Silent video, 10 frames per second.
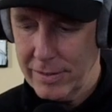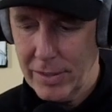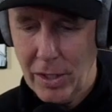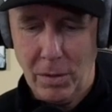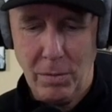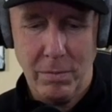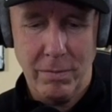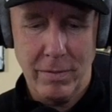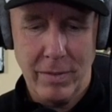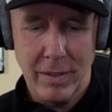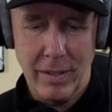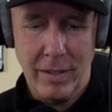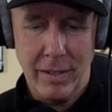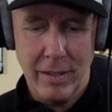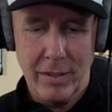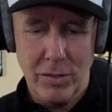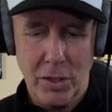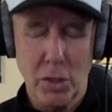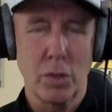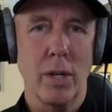you know,
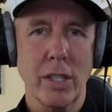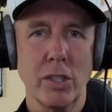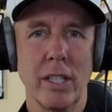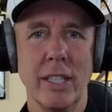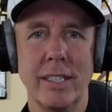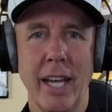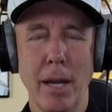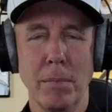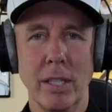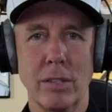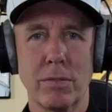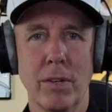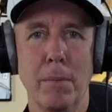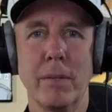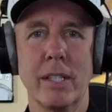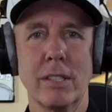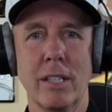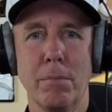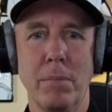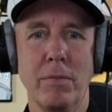destruction and damage from the
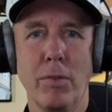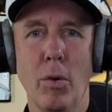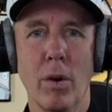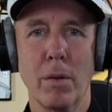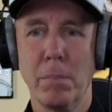stuff before.